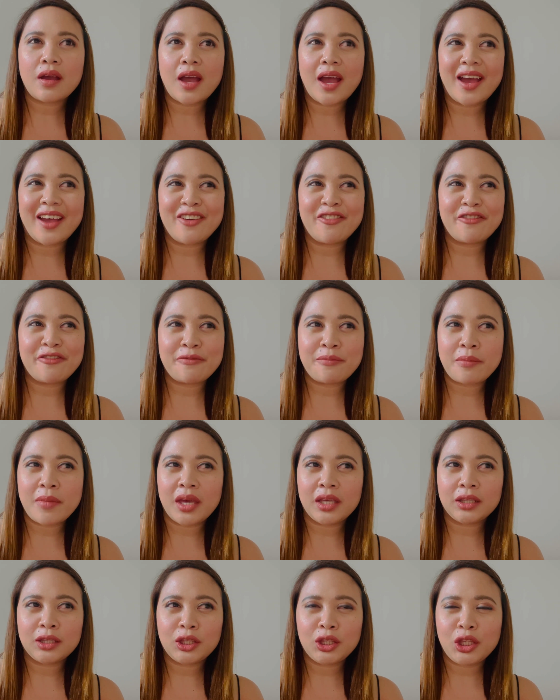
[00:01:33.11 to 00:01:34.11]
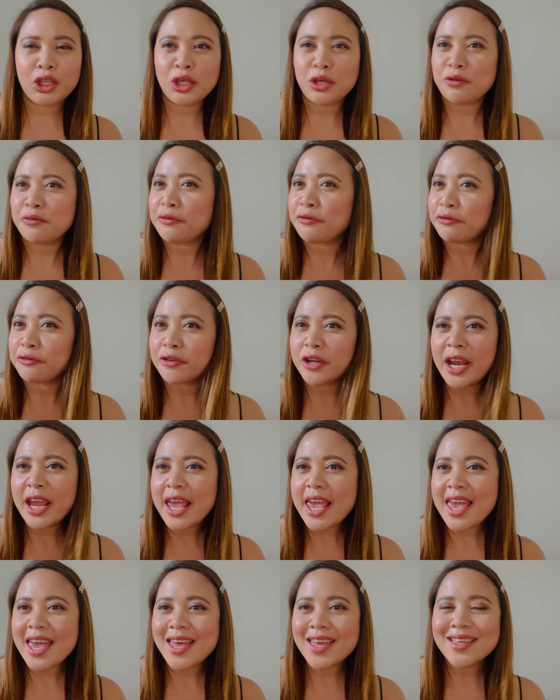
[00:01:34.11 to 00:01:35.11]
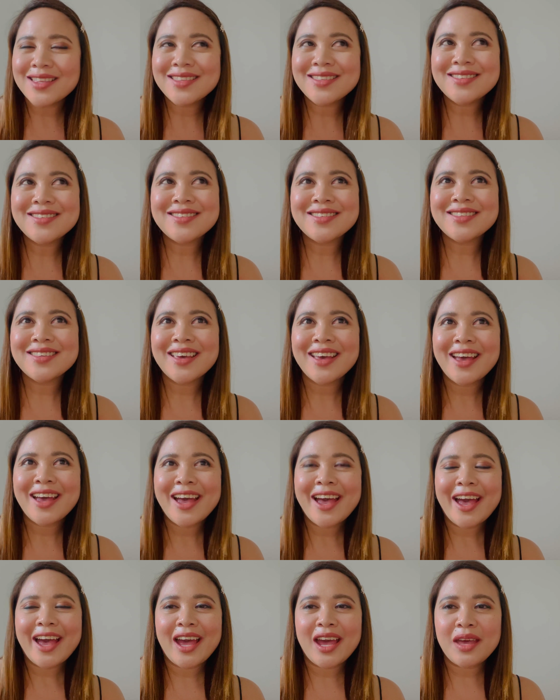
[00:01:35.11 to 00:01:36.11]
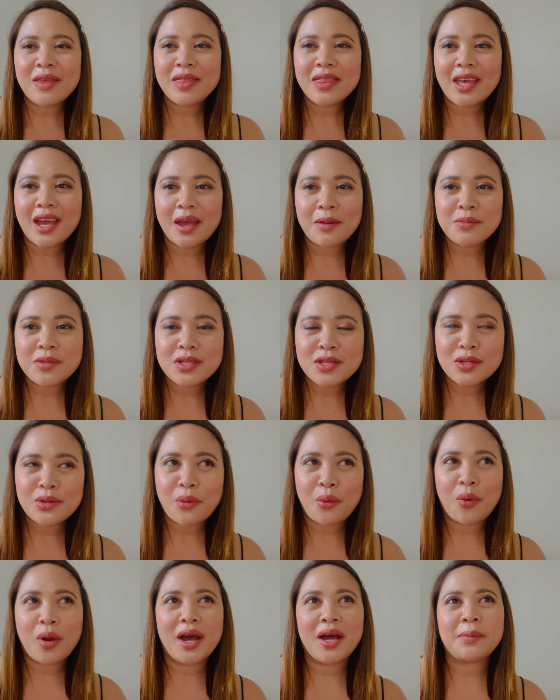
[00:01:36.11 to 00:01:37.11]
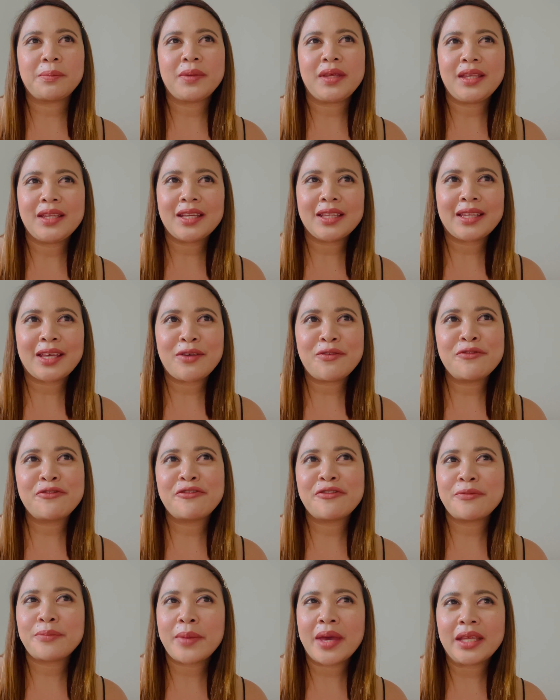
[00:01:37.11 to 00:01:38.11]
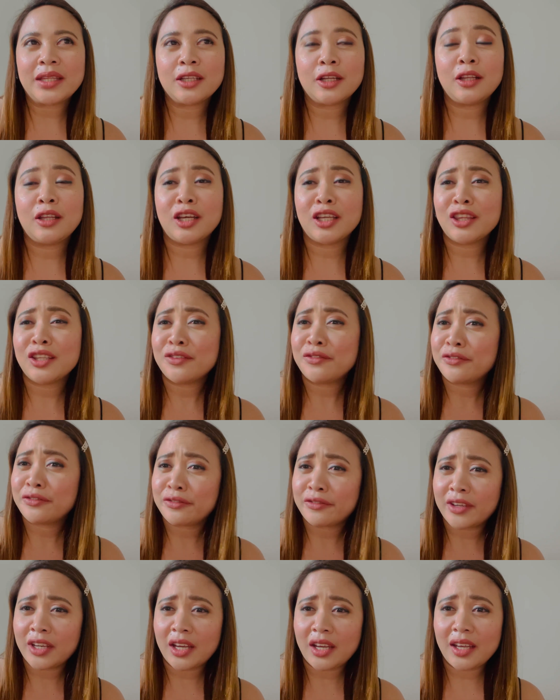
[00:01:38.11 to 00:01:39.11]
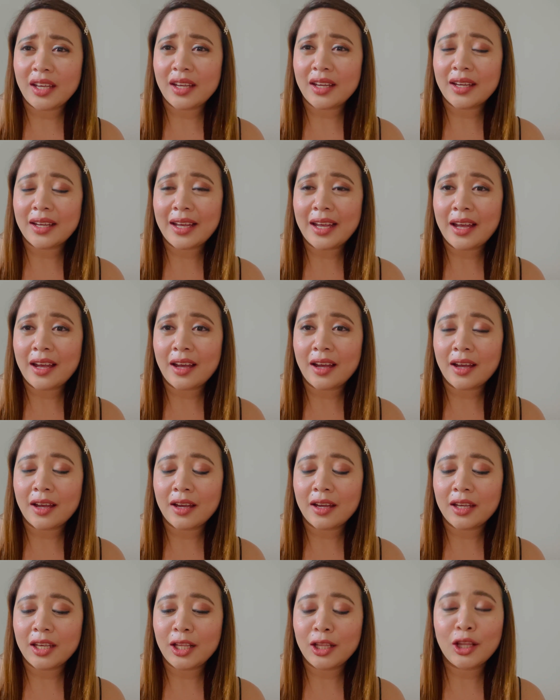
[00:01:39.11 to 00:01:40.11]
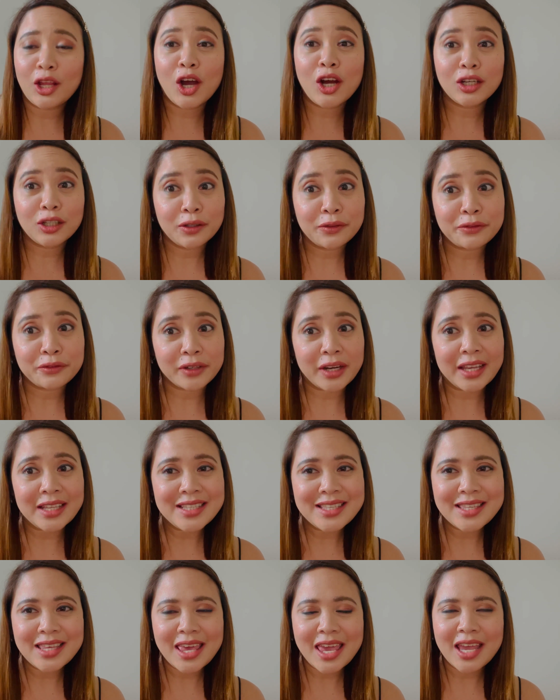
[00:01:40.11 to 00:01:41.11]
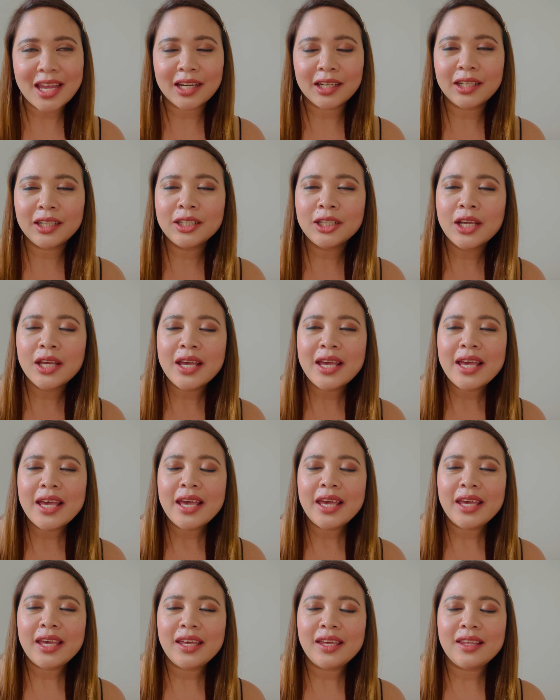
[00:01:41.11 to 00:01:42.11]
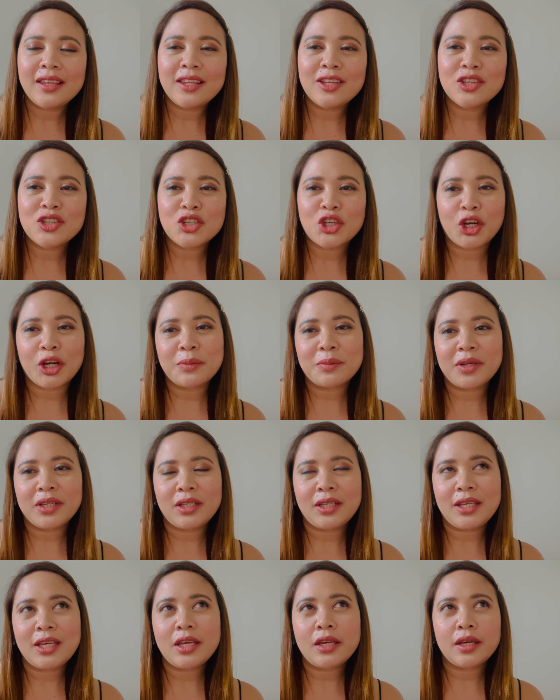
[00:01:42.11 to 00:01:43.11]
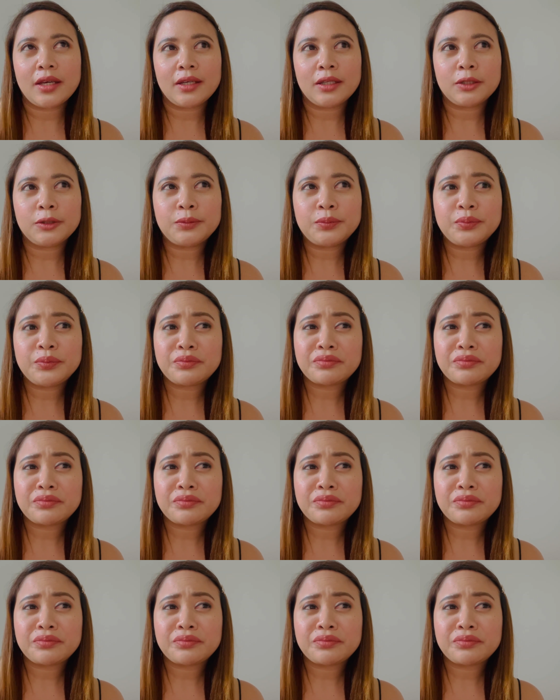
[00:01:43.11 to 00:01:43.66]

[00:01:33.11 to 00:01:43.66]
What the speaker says: I've met new friends, and I'm so happy that I've met a lot of Ilonga friends here in Germany, and